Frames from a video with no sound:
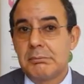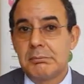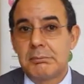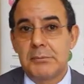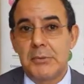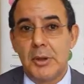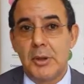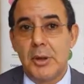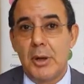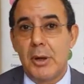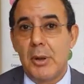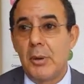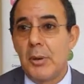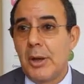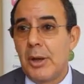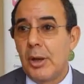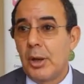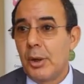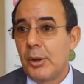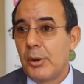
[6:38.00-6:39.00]
you know,
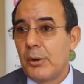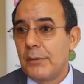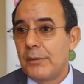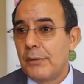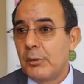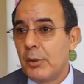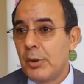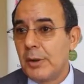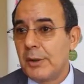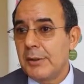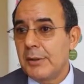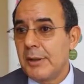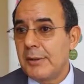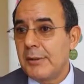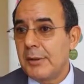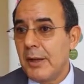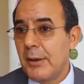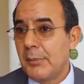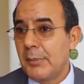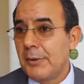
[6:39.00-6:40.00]
a lot of work
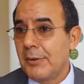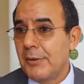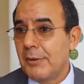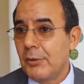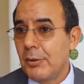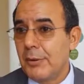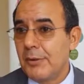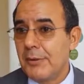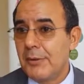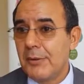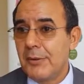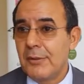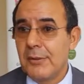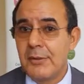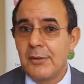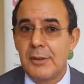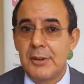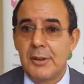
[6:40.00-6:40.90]
that happens, for instance,